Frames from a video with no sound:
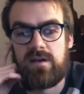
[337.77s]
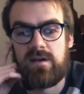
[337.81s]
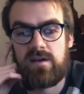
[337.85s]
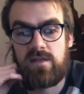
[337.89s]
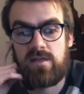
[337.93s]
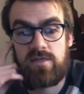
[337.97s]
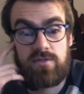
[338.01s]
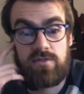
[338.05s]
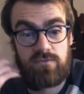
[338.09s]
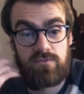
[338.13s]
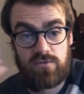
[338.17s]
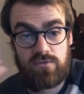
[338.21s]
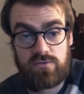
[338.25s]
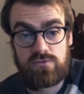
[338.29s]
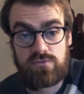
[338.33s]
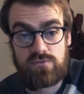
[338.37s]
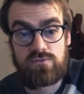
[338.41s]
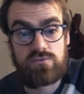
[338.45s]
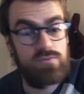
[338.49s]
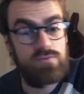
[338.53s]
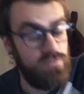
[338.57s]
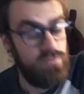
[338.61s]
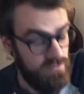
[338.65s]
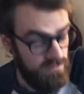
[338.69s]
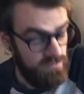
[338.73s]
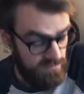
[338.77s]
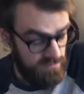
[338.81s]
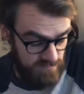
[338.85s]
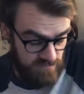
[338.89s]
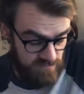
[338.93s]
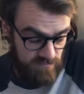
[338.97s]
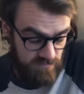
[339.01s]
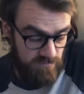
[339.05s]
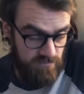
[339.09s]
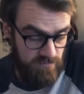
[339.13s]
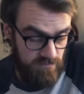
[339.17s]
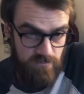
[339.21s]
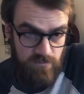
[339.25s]
through
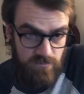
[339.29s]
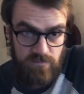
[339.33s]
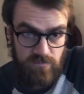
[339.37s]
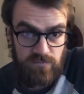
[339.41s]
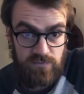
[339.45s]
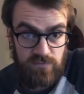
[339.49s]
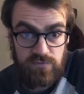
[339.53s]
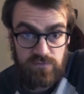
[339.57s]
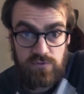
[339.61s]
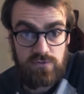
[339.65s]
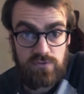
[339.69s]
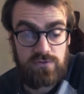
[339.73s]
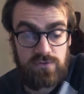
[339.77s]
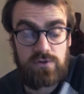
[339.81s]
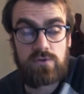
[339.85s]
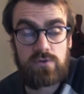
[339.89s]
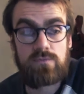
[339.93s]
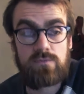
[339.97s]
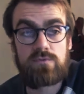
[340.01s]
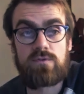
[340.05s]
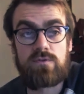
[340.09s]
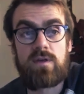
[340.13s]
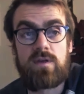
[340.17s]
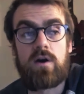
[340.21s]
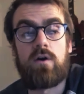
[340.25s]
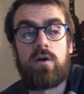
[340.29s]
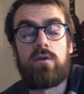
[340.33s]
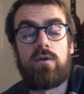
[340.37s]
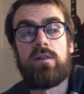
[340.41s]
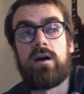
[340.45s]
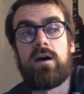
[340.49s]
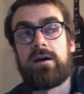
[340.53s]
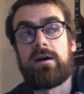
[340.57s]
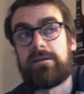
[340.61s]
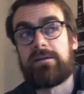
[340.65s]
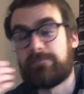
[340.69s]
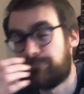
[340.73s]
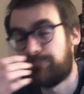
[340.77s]
Zoom, through that
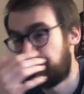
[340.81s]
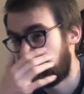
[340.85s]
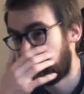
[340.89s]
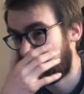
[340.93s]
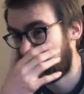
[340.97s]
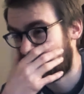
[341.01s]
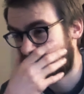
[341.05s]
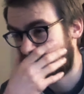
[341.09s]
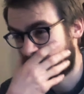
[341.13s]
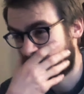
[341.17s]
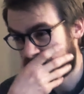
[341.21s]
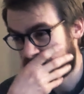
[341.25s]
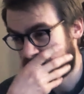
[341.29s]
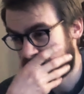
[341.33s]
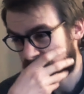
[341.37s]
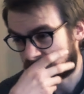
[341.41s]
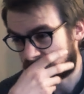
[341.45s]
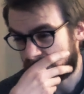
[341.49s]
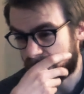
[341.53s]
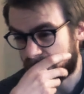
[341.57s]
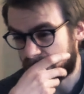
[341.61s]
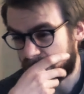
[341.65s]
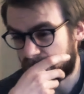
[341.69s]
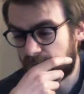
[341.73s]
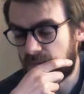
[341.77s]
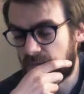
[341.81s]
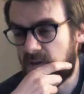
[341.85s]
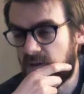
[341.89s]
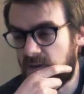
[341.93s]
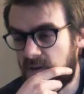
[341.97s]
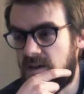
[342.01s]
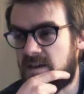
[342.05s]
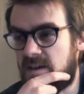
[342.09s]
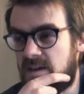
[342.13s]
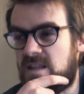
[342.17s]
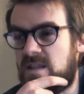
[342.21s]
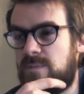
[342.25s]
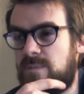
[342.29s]
online
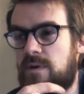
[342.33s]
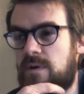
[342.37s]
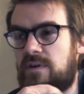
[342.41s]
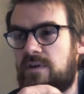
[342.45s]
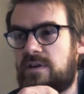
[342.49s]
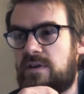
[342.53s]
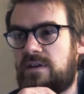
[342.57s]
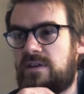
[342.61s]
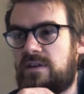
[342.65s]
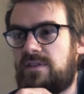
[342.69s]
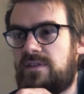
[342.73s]
experience.